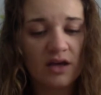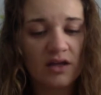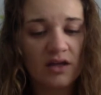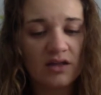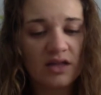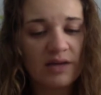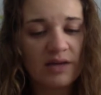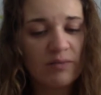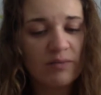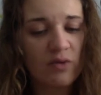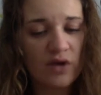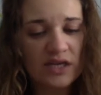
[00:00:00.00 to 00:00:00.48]

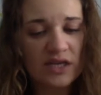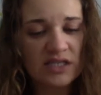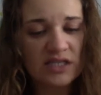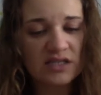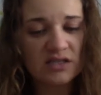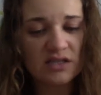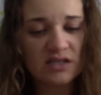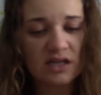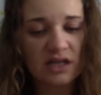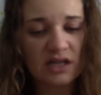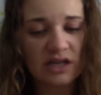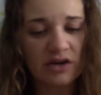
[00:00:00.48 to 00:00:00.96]
They
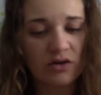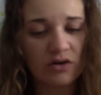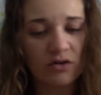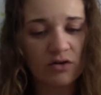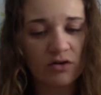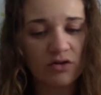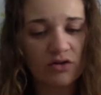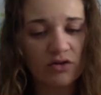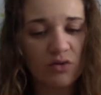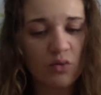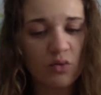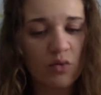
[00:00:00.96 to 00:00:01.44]
moistened a
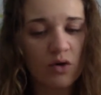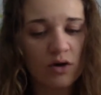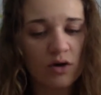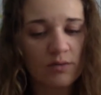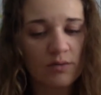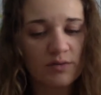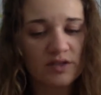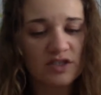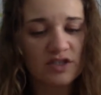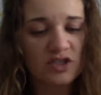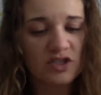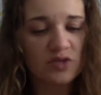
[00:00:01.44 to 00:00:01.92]
little. The
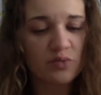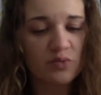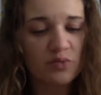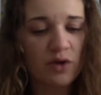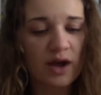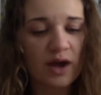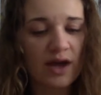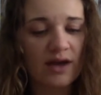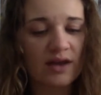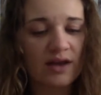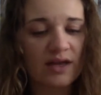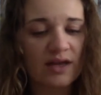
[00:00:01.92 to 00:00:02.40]
warmth
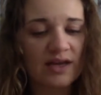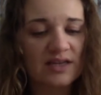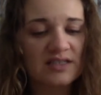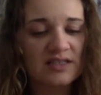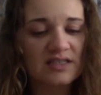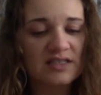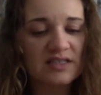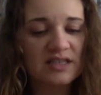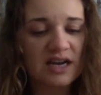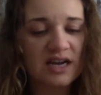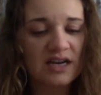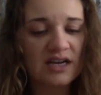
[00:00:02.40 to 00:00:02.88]
spread,
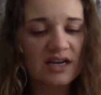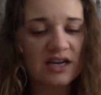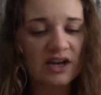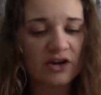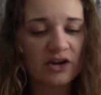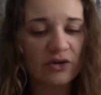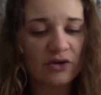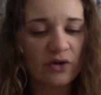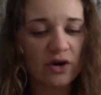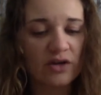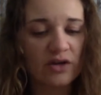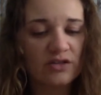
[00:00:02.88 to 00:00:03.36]
extending
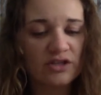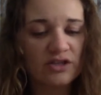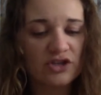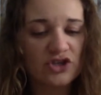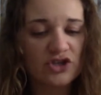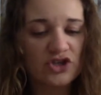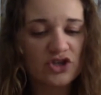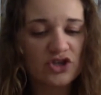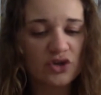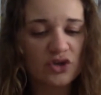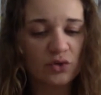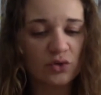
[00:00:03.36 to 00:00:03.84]
across his
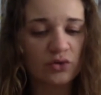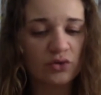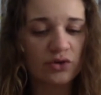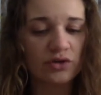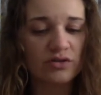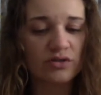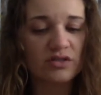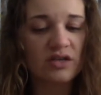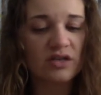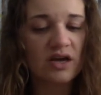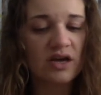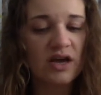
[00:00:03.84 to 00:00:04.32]

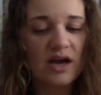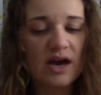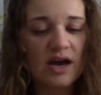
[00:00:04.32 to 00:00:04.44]
shoulders,